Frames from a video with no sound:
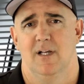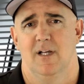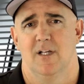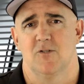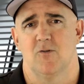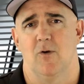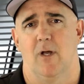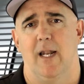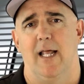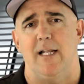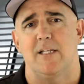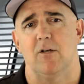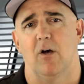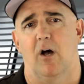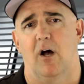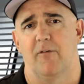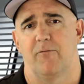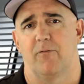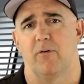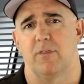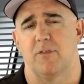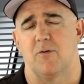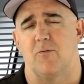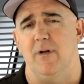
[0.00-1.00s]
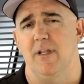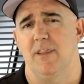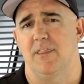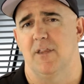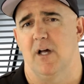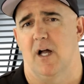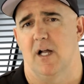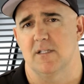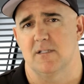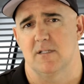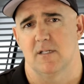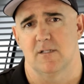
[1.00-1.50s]
So I'd like to offer three
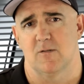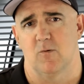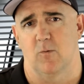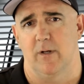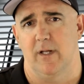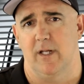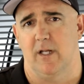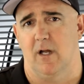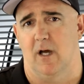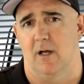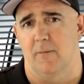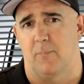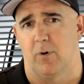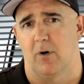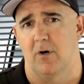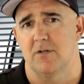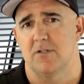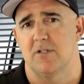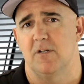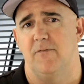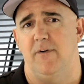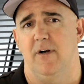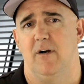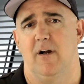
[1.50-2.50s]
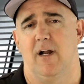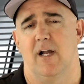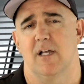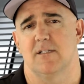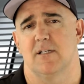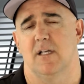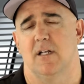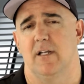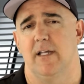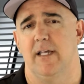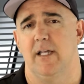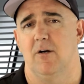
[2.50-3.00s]
thoughts this week on persevering as
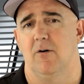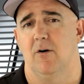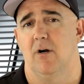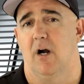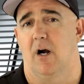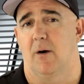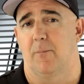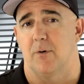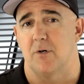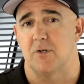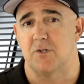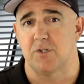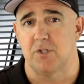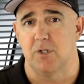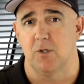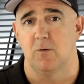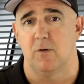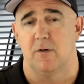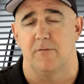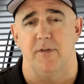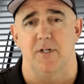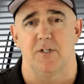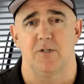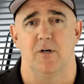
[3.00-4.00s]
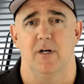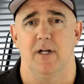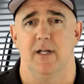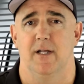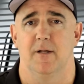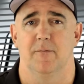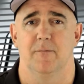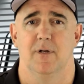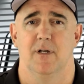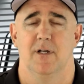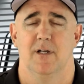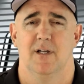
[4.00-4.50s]
a leader in our pursuit of the
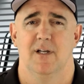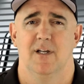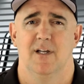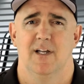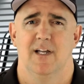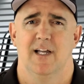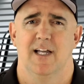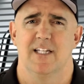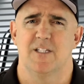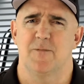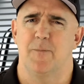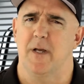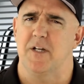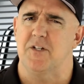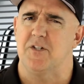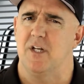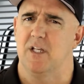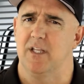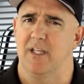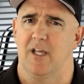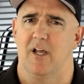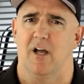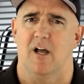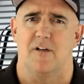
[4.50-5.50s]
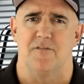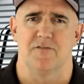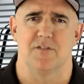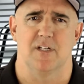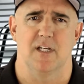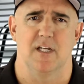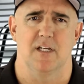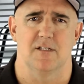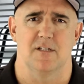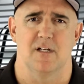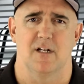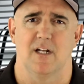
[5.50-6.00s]
dream, especially in the
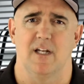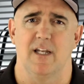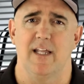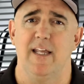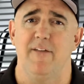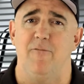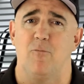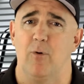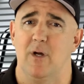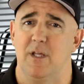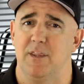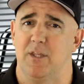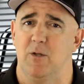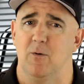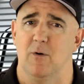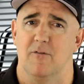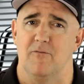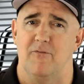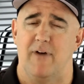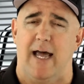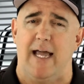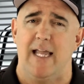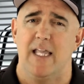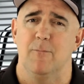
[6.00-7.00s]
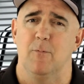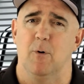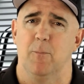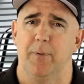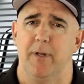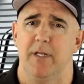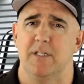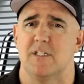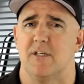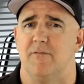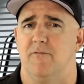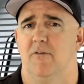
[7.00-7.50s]
offseason, and leave with you a valuable
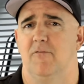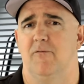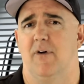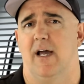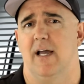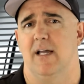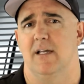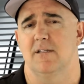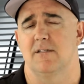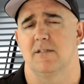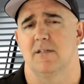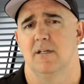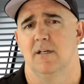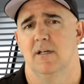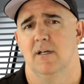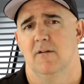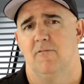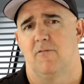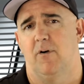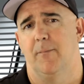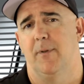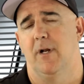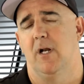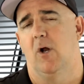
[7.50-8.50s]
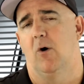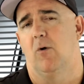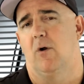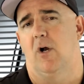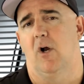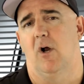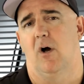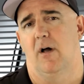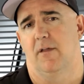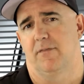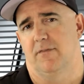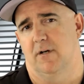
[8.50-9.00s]
piece of advice from a noted
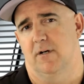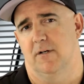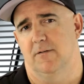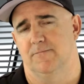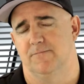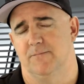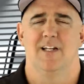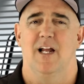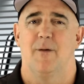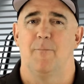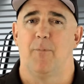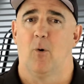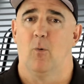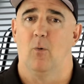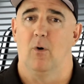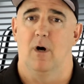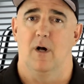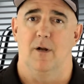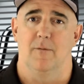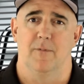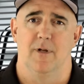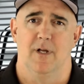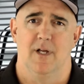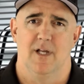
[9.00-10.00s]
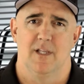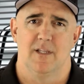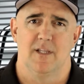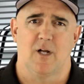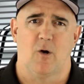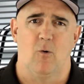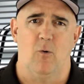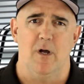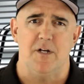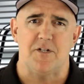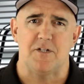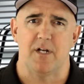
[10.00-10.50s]
author. Number one, the
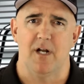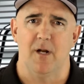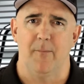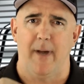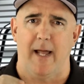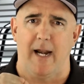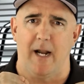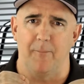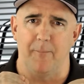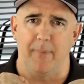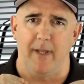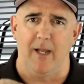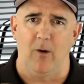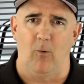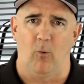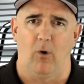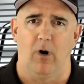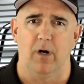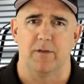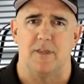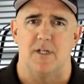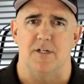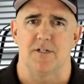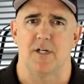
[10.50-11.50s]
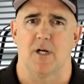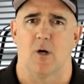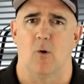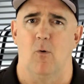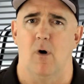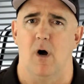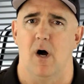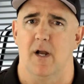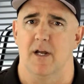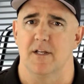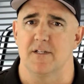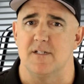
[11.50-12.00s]
question about it being worth it to go
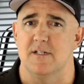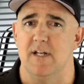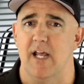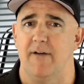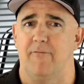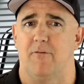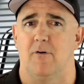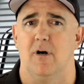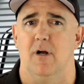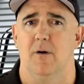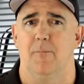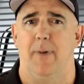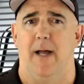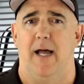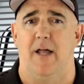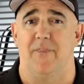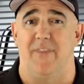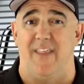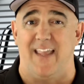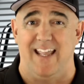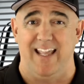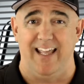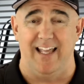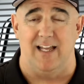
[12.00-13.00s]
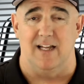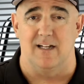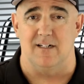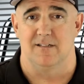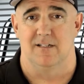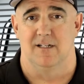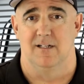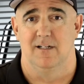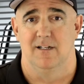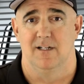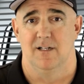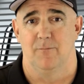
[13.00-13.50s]
on is never about the
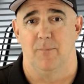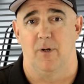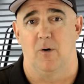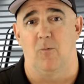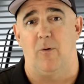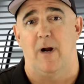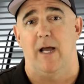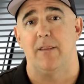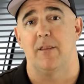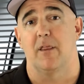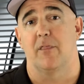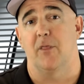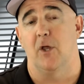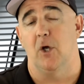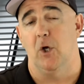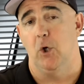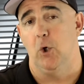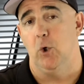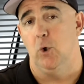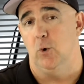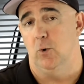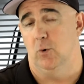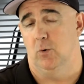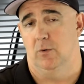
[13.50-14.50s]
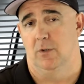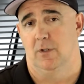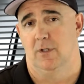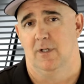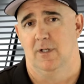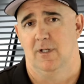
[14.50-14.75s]
it, but rather the who.